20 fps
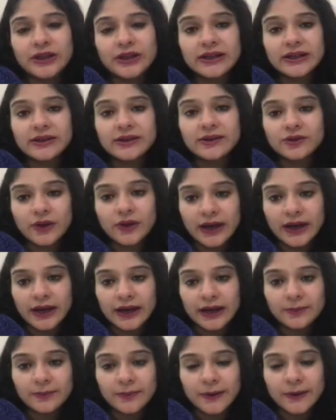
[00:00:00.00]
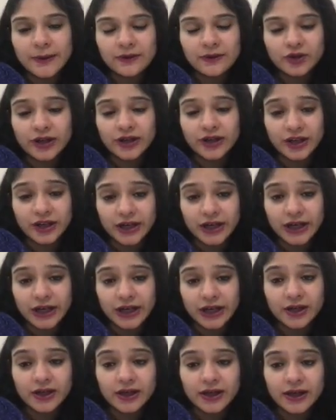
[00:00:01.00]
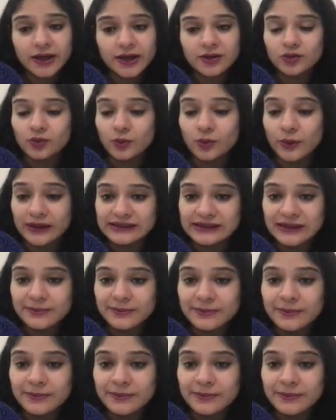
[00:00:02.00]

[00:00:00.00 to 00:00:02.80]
It is highly painful and irritating and it swells up.